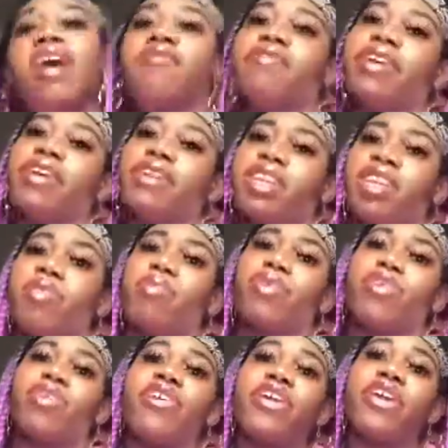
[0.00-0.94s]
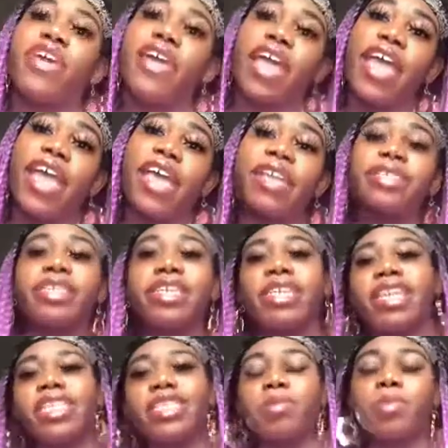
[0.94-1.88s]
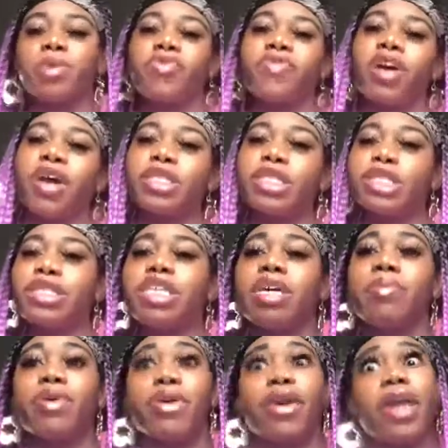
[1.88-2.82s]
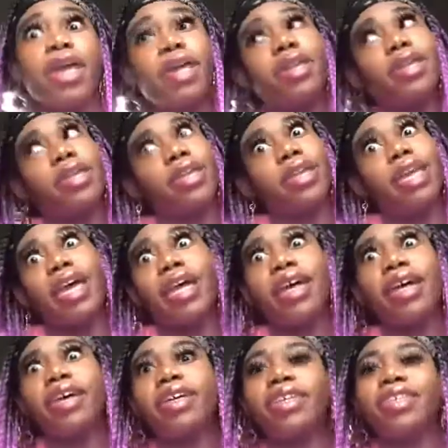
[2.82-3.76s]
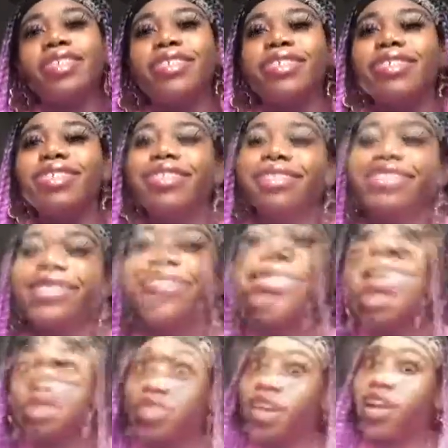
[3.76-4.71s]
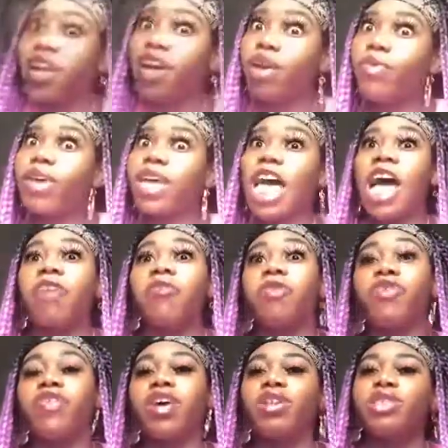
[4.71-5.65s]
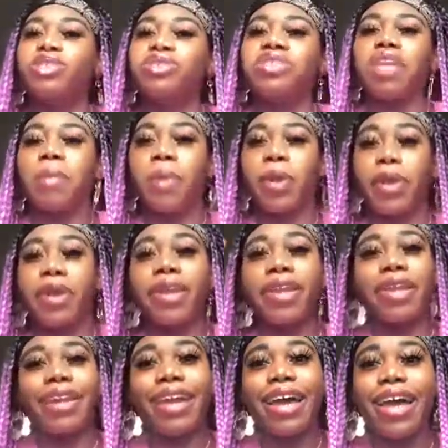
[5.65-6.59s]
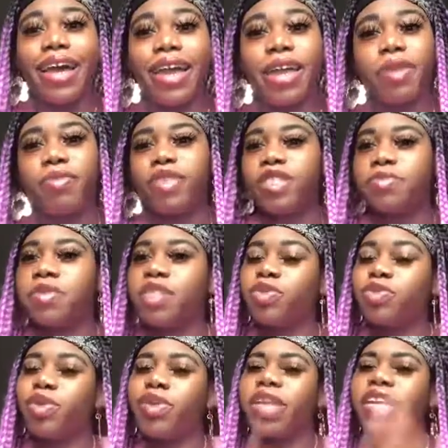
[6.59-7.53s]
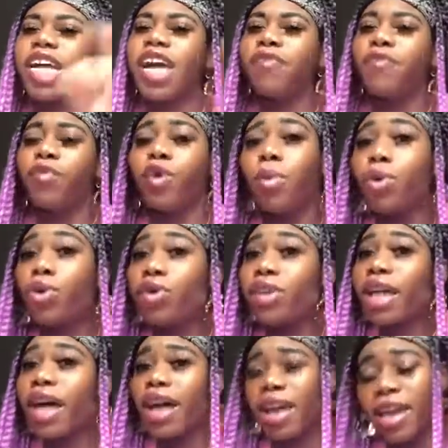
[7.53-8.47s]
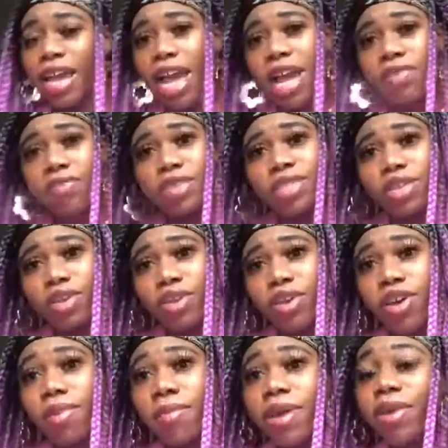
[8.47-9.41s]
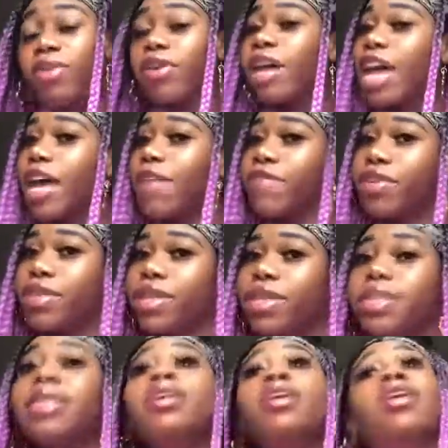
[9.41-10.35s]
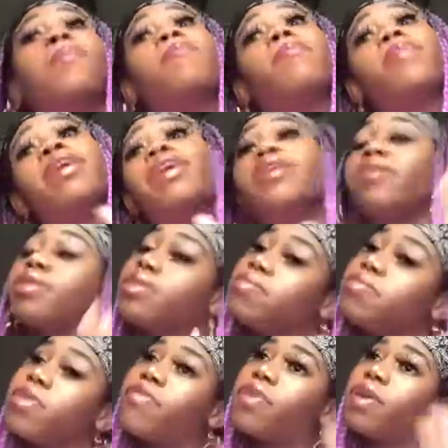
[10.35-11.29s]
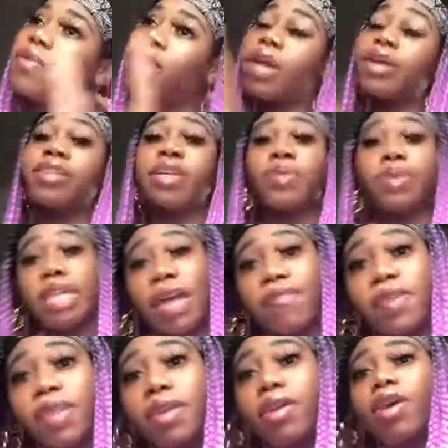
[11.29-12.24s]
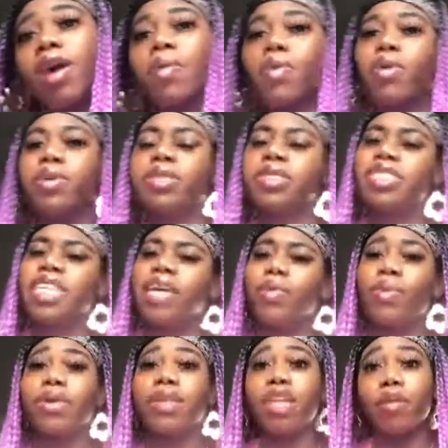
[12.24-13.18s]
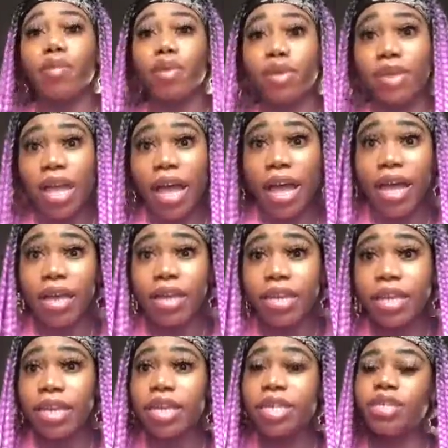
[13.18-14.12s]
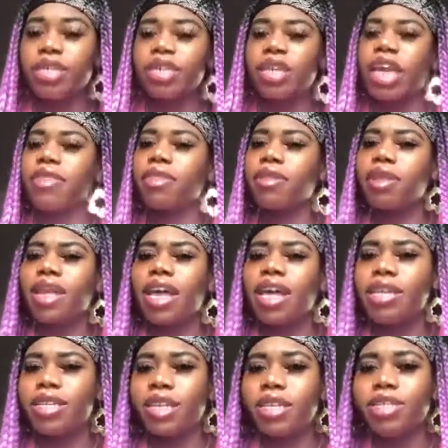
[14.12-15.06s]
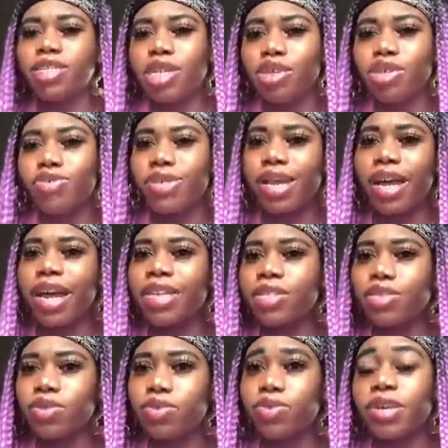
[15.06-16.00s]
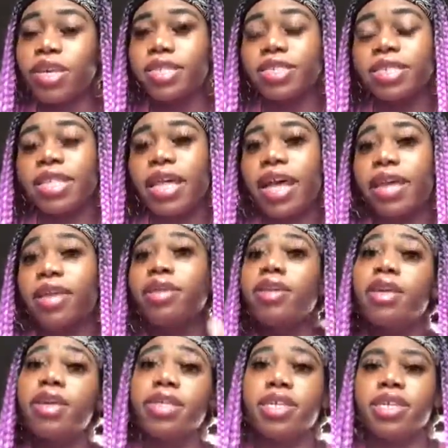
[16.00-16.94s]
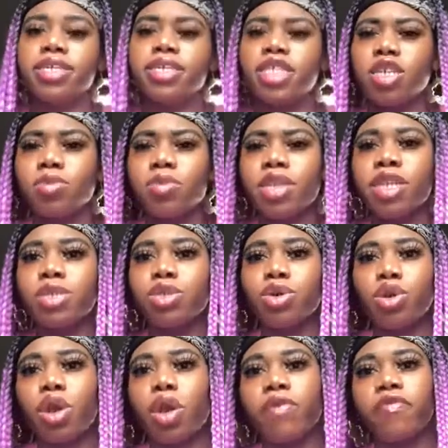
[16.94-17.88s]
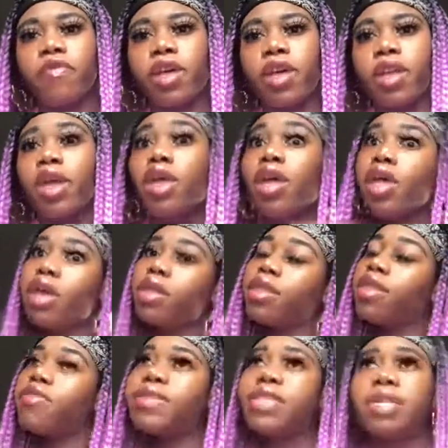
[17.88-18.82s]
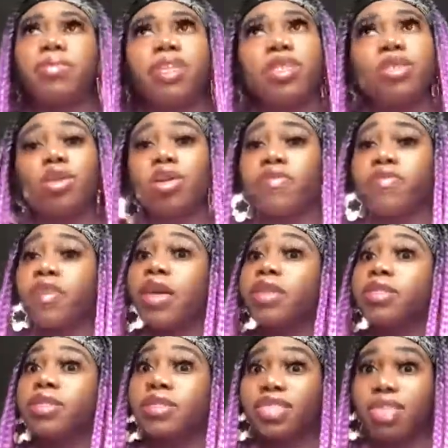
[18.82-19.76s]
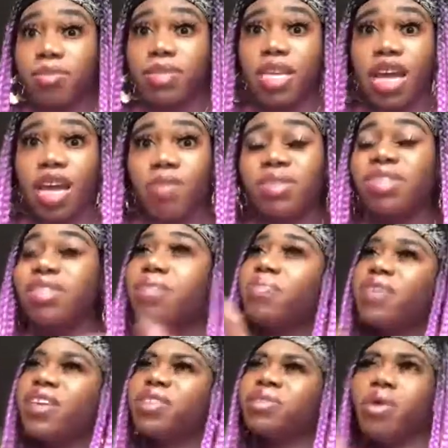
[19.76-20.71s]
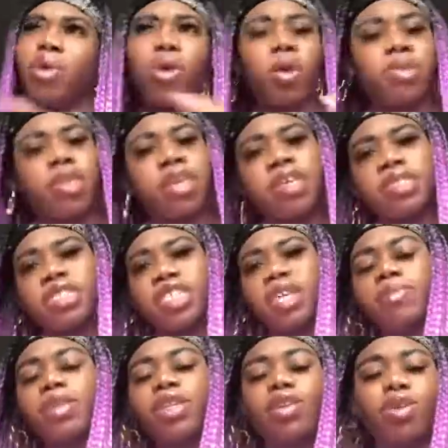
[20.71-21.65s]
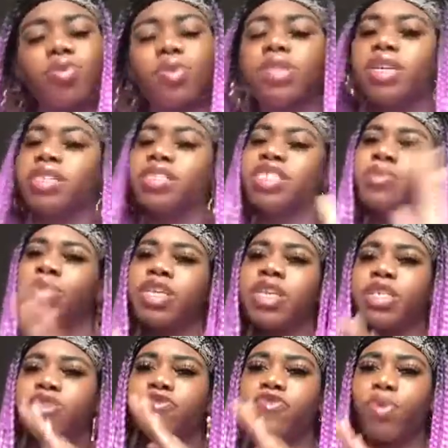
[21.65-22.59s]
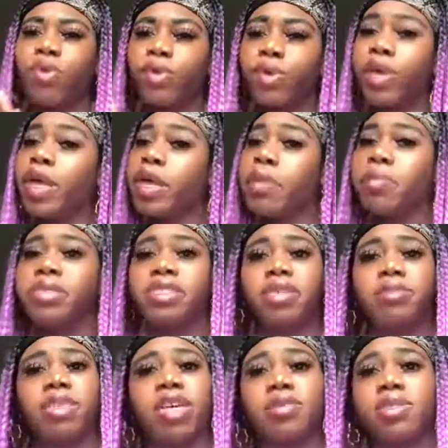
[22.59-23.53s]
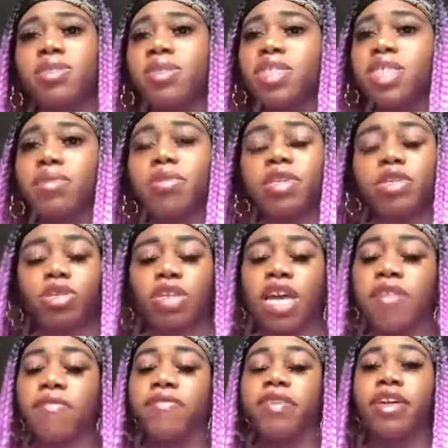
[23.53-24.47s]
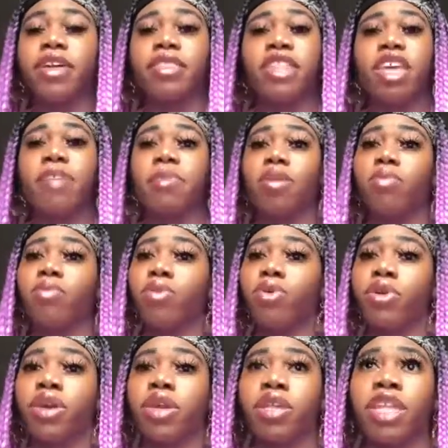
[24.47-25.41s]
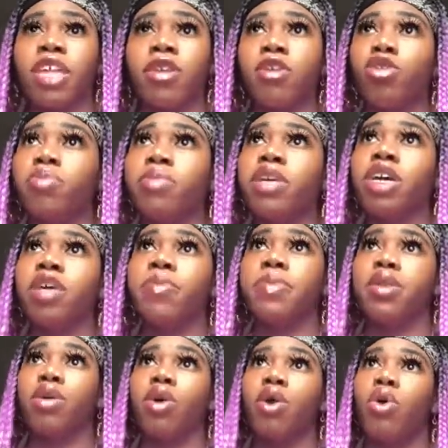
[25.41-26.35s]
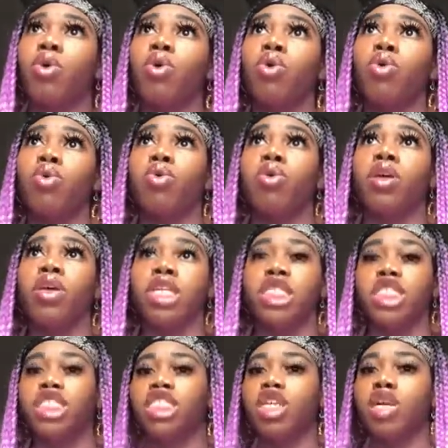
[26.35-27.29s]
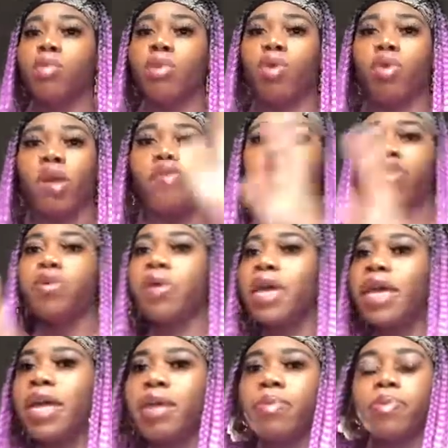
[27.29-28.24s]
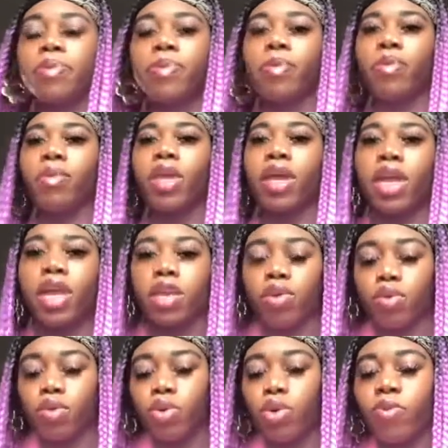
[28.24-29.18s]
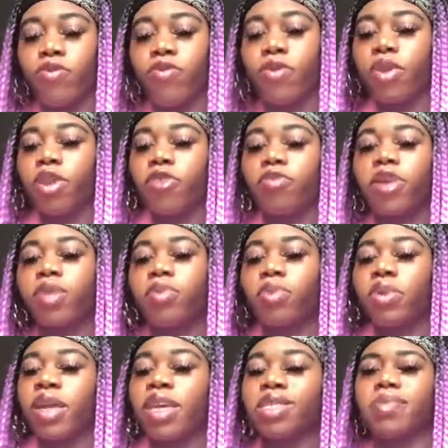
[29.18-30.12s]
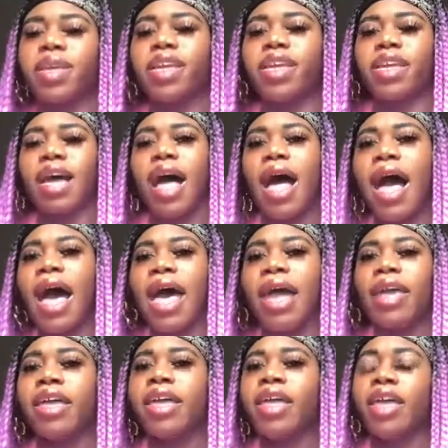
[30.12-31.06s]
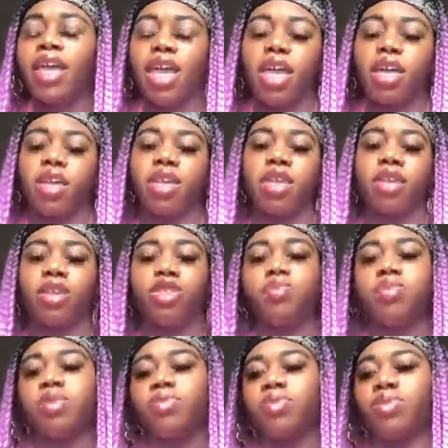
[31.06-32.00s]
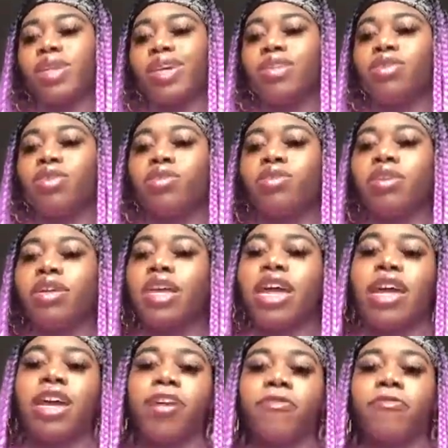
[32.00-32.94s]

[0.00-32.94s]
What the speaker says: done number 8, let's move on to number 9. Now we have moved on to number 9, which means we only have one more lie I have to tell y'all about after this. But before we are done with that video, I'm going to say what number 9 is. The 9th lie that they tell you in high school is that the assemblies are fun. The assemblies are fun sometimes. It depends on the assembly or what the assembly is for. But sometimes the assemblies are not fun. They be boring. They be up in the whole gym or wherever you at, in a room full of people that's making it hot, and then there's people that don't have